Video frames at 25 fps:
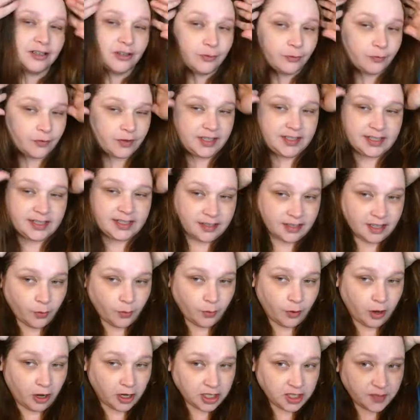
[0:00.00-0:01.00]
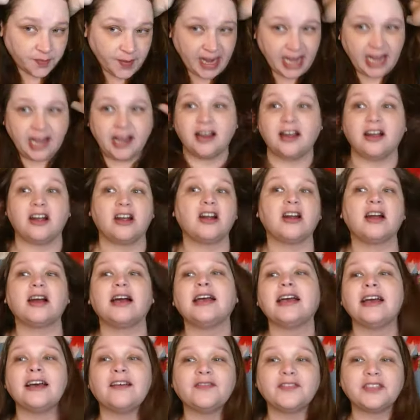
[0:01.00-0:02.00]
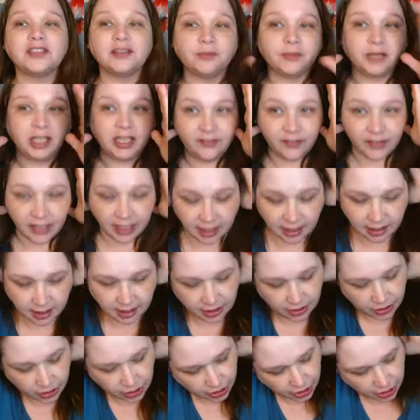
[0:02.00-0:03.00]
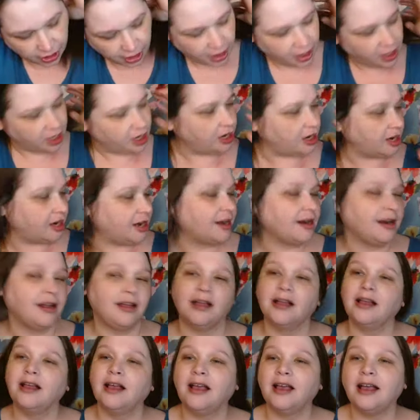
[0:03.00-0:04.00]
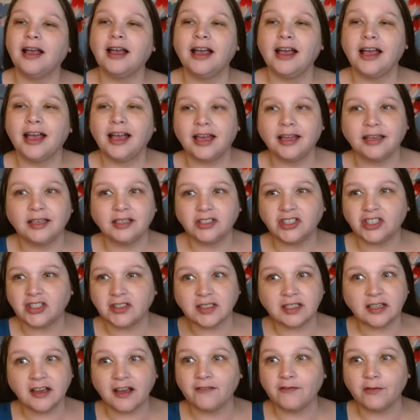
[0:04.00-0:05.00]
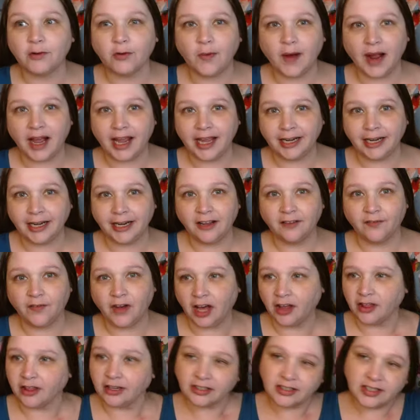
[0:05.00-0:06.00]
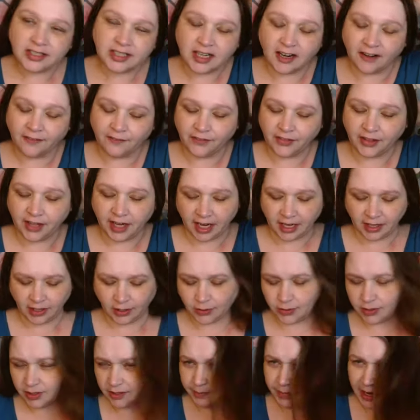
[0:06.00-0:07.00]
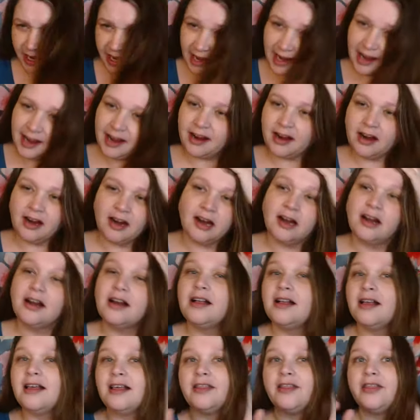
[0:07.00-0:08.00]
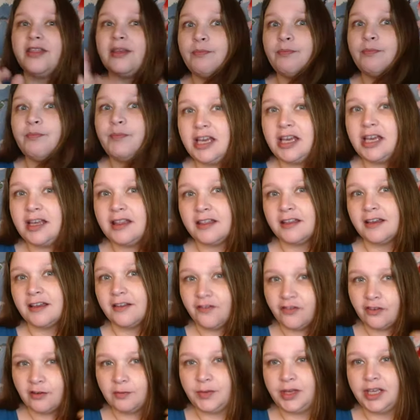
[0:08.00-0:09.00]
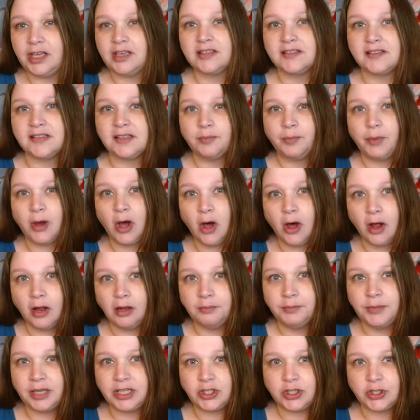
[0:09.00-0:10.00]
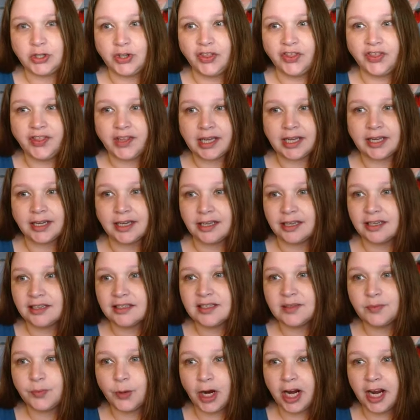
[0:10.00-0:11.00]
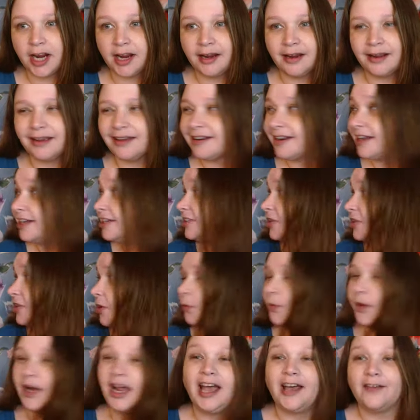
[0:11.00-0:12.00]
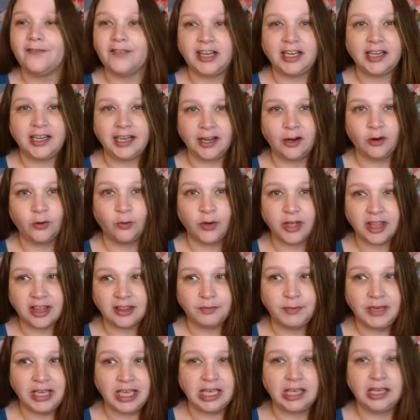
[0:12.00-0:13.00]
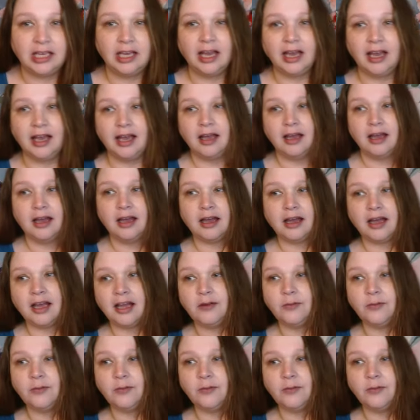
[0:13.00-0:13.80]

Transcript: recently washed my hair. I have some leave-in conditioner and just a variety of other stuff that I use in my hair. The big thing for me is the Paul Mitchell thickening spray, and I don't have it in here with me. I